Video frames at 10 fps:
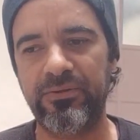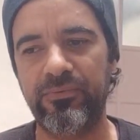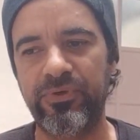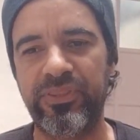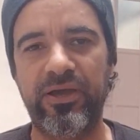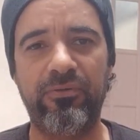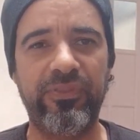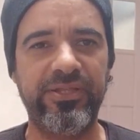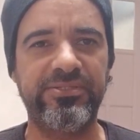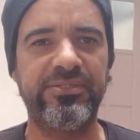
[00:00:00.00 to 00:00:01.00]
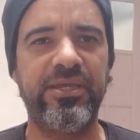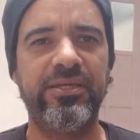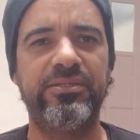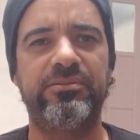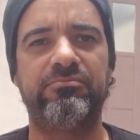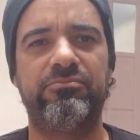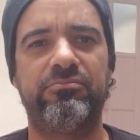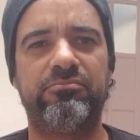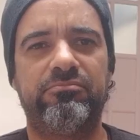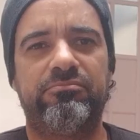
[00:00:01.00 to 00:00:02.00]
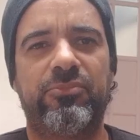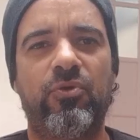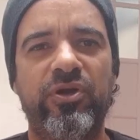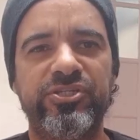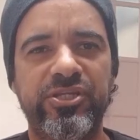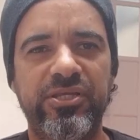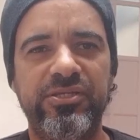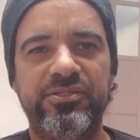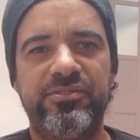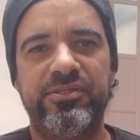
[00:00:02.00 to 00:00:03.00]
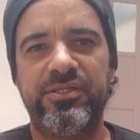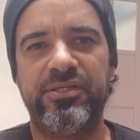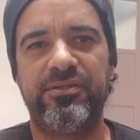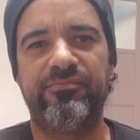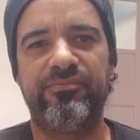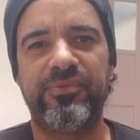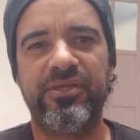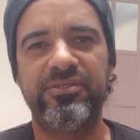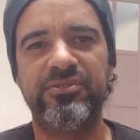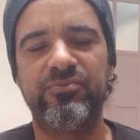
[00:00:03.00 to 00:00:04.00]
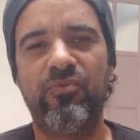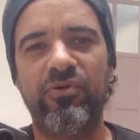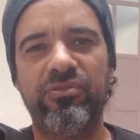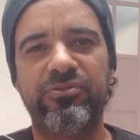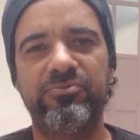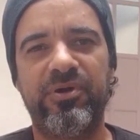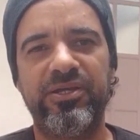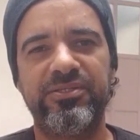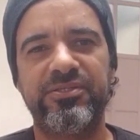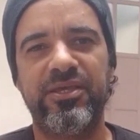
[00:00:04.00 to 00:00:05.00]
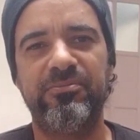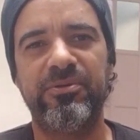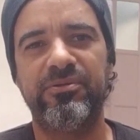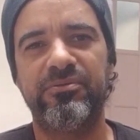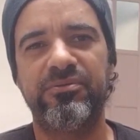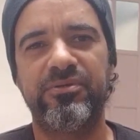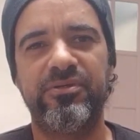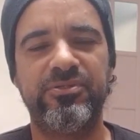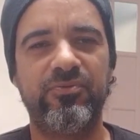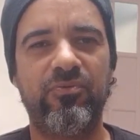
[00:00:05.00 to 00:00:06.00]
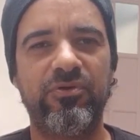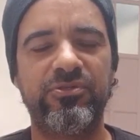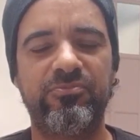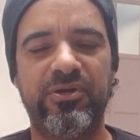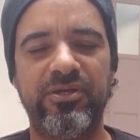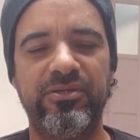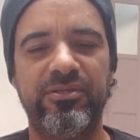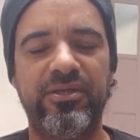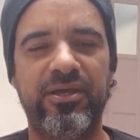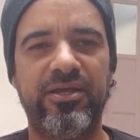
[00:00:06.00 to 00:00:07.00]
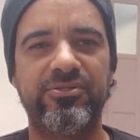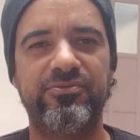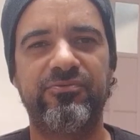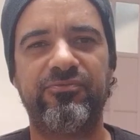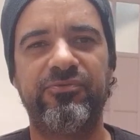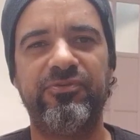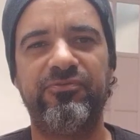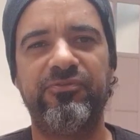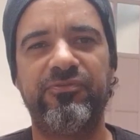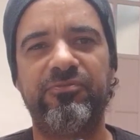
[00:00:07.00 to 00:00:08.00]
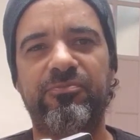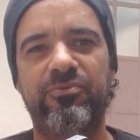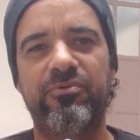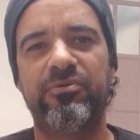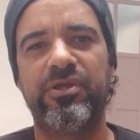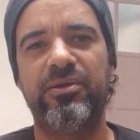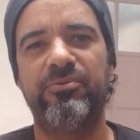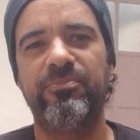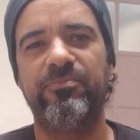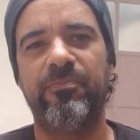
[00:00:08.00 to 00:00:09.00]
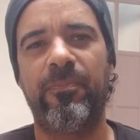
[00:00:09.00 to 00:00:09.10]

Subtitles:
With all that said, question is it worth it to buy this camera? Is it worth to buy the Akaso V50 Pro camera?